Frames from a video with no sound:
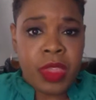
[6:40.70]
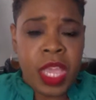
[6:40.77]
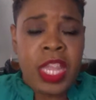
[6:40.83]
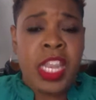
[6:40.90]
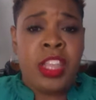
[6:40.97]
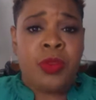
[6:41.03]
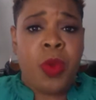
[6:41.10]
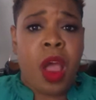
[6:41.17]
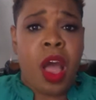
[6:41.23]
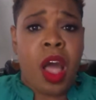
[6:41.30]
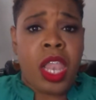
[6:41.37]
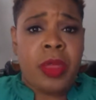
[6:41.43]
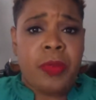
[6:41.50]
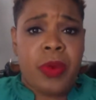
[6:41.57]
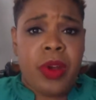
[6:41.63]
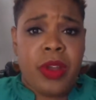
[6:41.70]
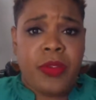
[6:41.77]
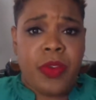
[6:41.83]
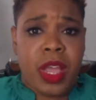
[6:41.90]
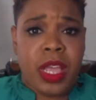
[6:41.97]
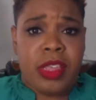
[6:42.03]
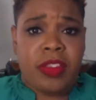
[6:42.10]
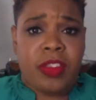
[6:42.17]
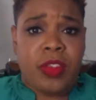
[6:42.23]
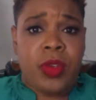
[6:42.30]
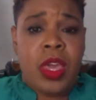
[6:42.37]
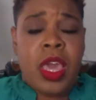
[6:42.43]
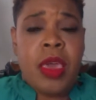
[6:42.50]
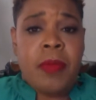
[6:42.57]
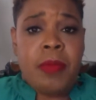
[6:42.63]
And these were all important for us
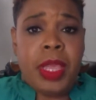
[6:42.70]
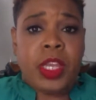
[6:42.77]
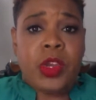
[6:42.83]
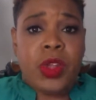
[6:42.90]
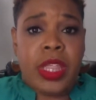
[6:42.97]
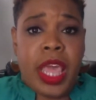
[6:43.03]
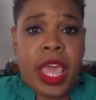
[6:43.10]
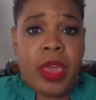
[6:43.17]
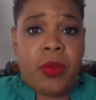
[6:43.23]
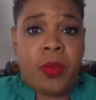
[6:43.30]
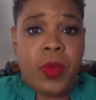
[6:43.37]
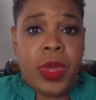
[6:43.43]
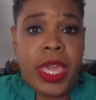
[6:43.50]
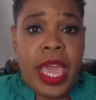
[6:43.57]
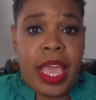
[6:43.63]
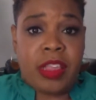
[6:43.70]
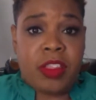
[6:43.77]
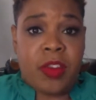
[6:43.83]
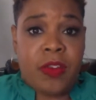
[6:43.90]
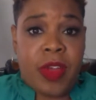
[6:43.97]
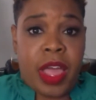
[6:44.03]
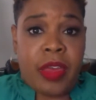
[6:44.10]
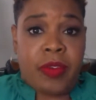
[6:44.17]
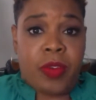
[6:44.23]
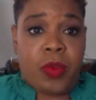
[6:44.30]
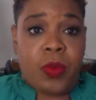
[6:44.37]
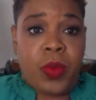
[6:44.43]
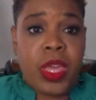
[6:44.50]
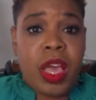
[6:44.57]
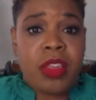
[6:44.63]
to make sure that we had survival.
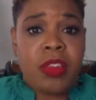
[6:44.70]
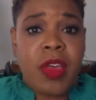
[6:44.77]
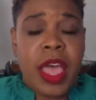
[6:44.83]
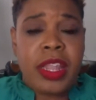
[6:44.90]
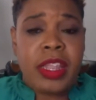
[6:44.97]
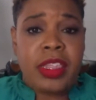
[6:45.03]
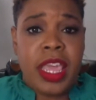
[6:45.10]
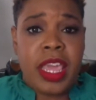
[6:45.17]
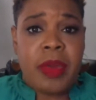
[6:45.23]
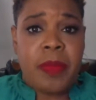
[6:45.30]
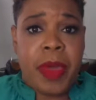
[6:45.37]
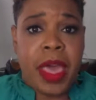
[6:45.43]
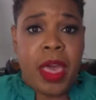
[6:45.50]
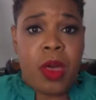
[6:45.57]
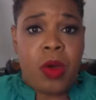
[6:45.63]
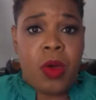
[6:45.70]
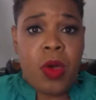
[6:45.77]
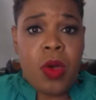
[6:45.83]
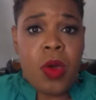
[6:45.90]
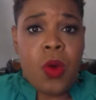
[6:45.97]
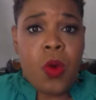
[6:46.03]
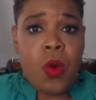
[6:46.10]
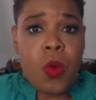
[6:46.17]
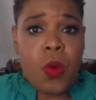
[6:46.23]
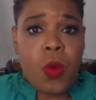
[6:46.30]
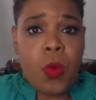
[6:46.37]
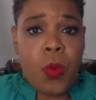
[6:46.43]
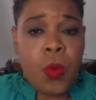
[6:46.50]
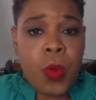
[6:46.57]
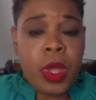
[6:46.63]
We also had to think about
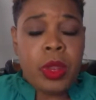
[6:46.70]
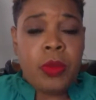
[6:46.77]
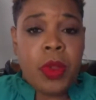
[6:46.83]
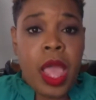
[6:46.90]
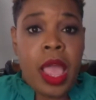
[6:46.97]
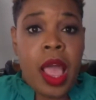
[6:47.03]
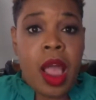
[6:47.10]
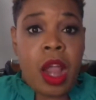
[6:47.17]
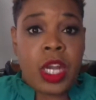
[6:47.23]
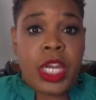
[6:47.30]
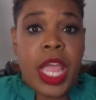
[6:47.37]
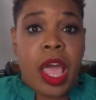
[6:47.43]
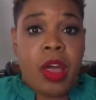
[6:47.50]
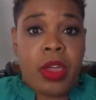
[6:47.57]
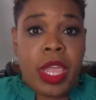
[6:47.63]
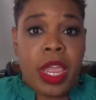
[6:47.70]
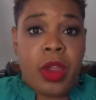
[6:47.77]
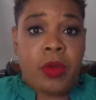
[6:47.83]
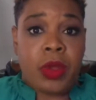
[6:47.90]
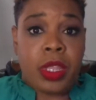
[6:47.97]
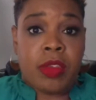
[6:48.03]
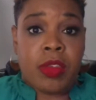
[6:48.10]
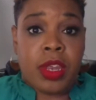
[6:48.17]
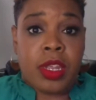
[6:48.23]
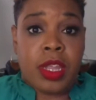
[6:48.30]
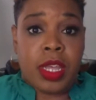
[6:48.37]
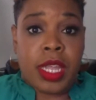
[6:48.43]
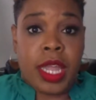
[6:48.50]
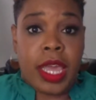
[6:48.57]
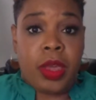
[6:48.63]
what our childcare was going to
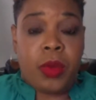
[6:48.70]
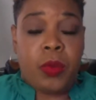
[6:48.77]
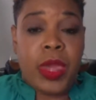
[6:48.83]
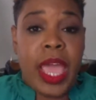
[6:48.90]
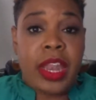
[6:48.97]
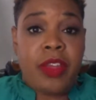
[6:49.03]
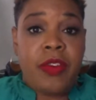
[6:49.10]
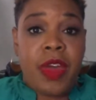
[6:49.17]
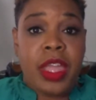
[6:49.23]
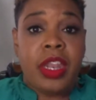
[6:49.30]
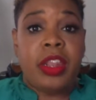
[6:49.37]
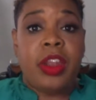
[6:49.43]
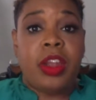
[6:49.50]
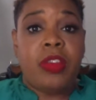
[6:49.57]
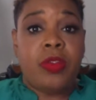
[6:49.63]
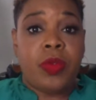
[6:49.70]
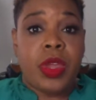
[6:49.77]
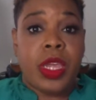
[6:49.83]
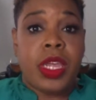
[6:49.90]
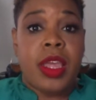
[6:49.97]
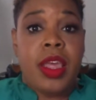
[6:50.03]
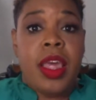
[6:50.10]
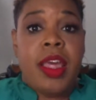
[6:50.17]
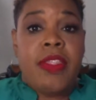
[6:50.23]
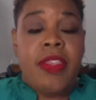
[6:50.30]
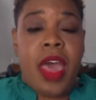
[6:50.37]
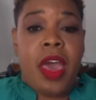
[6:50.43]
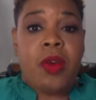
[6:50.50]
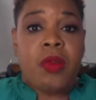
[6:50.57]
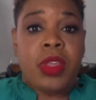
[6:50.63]
look like. We had to find a nursery
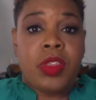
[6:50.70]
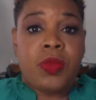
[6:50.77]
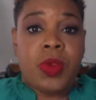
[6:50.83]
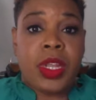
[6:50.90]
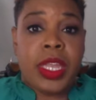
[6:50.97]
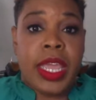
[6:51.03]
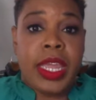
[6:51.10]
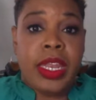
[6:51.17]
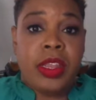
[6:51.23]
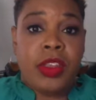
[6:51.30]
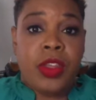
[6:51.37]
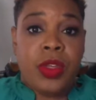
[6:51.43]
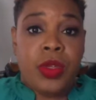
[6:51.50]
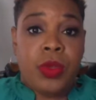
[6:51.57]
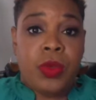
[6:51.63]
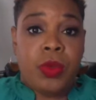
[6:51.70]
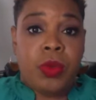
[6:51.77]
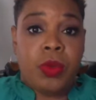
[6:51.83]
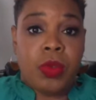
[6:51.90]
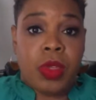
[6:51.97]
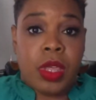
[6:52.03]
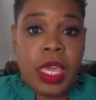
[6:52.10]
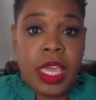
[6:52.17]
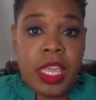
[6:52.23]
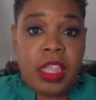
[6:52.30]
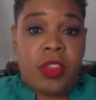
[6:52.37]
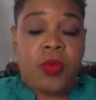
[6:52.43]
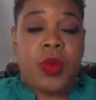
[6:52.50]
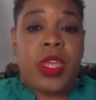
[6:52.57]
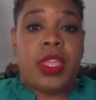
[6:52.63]
that was related to
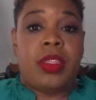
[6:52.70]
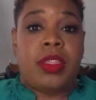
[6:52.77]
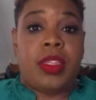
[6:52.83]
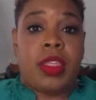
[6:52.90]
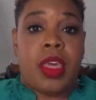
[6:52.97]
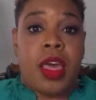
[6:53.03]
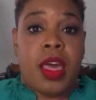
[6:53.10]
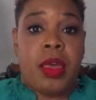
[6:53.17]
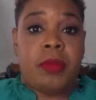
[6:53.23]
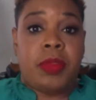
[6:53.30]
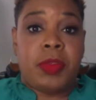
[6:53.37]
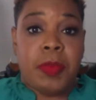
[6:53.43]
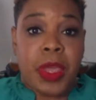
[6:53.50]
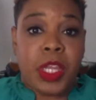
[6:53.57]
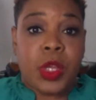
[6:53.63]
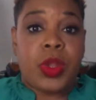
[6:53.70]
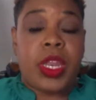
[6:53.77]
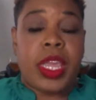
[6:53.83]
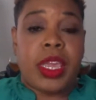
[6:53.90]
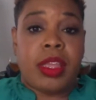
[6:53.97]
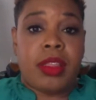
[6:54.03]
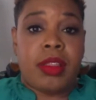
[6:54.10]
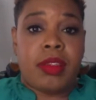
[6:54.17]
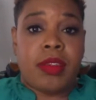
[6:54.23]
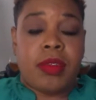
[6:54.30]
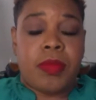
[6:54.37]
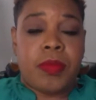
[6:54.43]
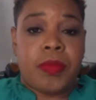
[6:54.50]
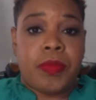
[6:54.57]
kids with special needs.